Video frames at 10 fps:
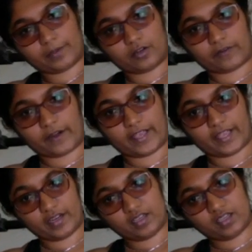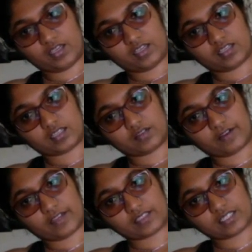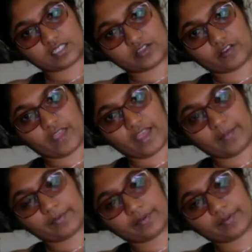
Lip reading: overhead, it can rest in your lap.